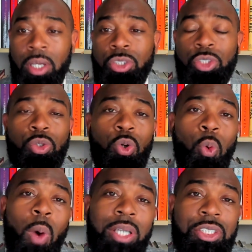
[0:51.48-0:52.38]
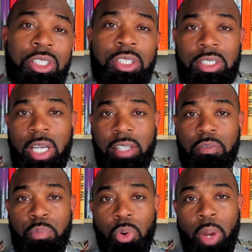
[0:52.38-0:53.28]
to question Detective
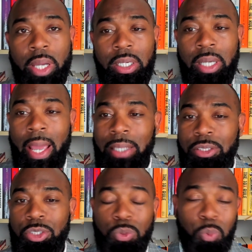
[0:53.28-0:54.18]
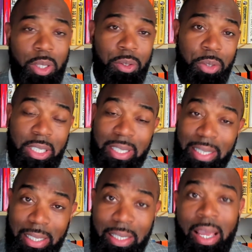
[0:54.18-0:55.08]
Moretti as to whether
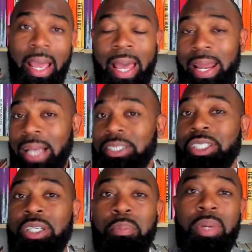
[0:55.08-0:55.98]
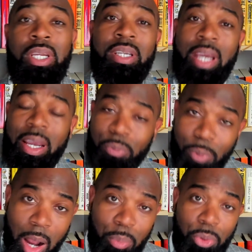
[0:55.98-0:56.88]
he had actually committed a
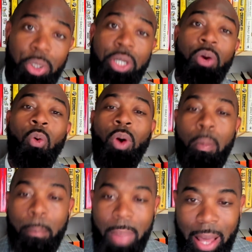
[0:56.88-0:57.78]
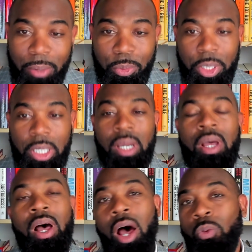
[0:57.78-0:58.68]
robbery or a battery
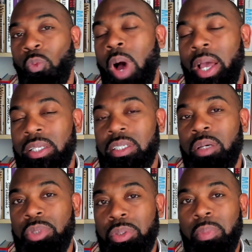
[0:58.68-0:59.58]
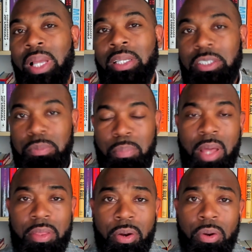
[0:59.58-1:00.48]
on YNW Melly's
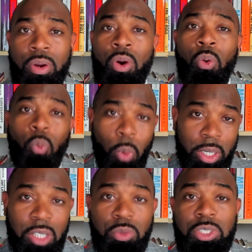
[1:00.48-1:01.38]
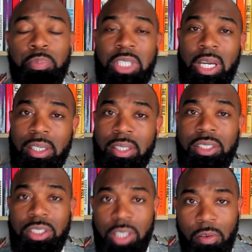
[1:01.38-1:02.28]
mother when he was obtaining this
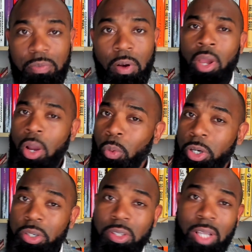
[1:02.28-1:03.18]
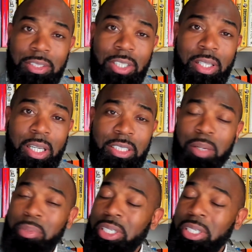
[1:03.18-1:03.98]
cell phone. And what are your thoughts on this? I mean, do